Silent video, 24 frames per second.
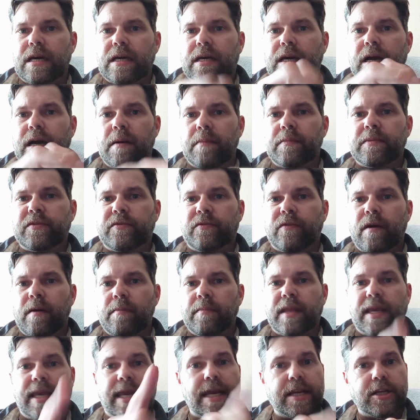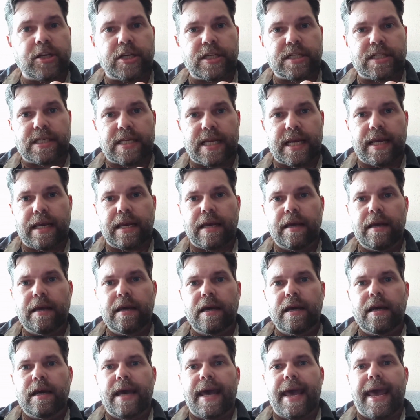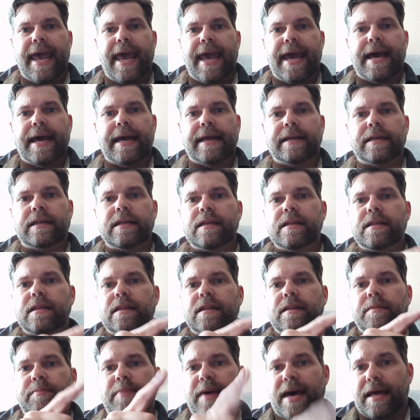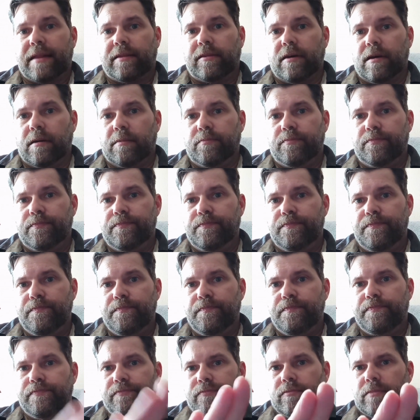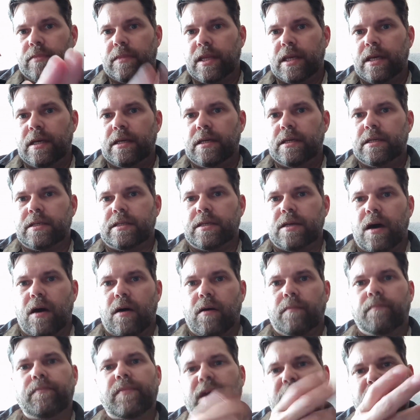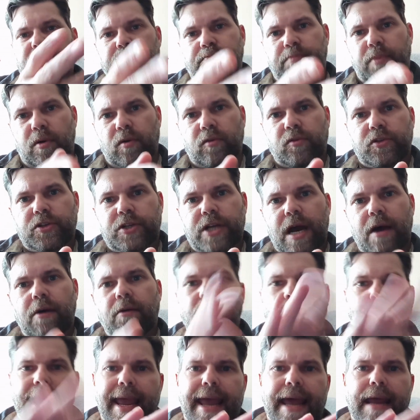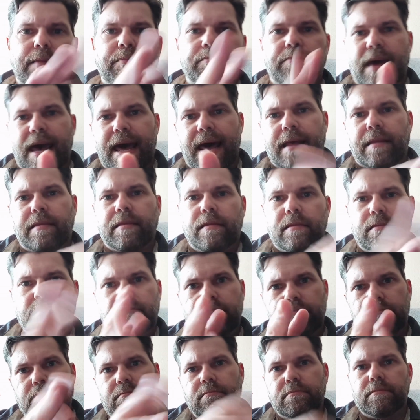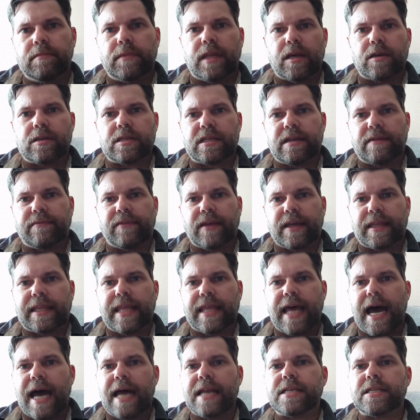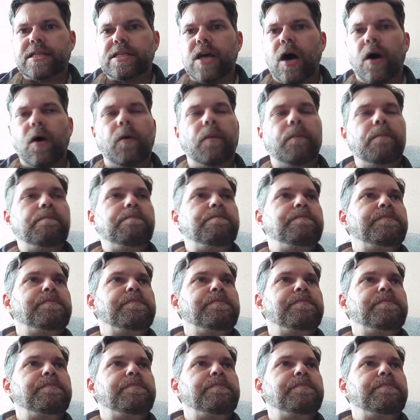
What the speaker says: comes from the kitchen sink and the bathtub. So that's both shower and bath, stuff like that. So